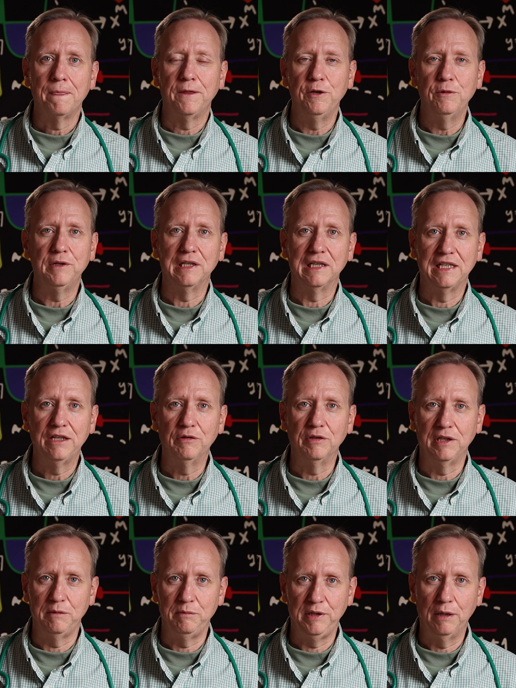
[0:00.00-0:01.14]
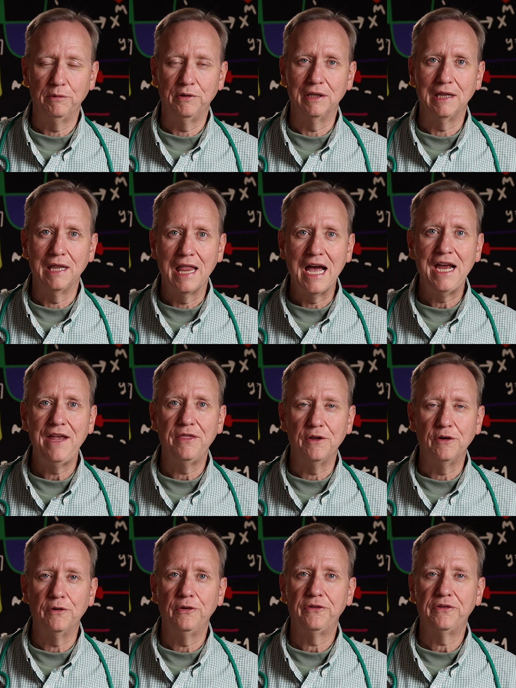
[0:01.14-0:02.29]
you would literally be able to line
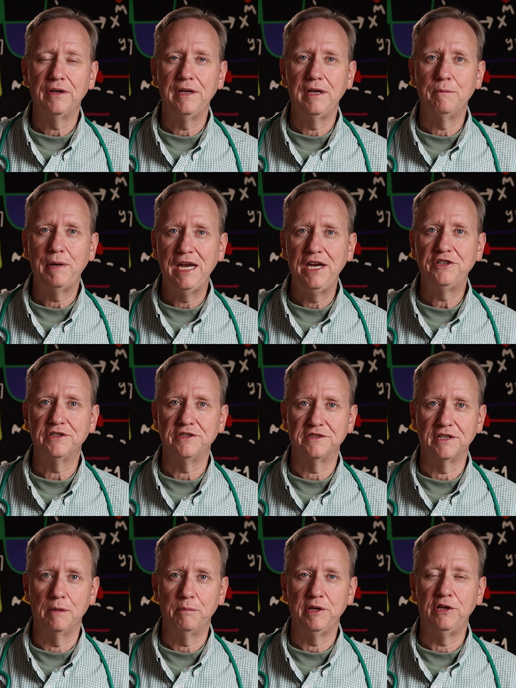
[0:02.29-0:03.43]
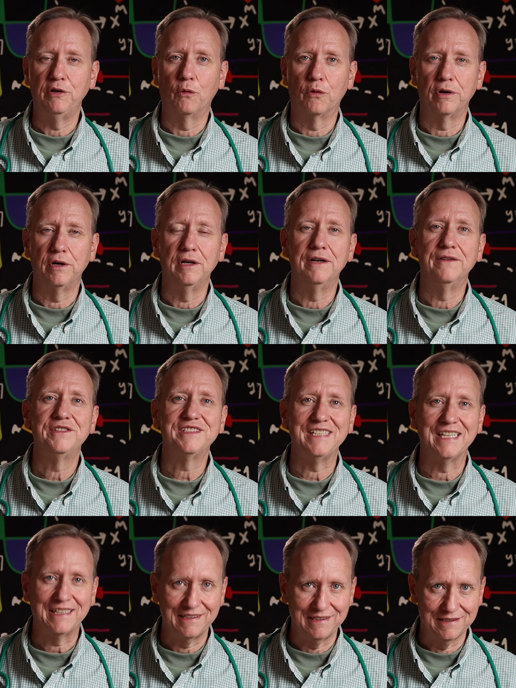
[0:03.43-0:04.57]
those patients up in order of
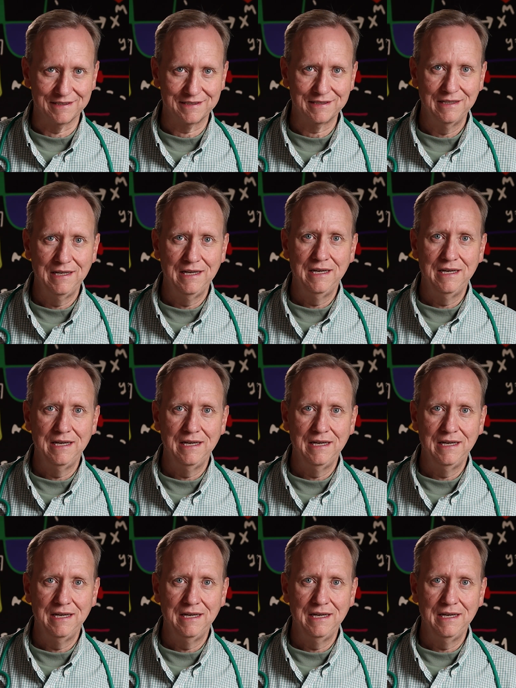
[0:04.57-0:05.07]
sickness.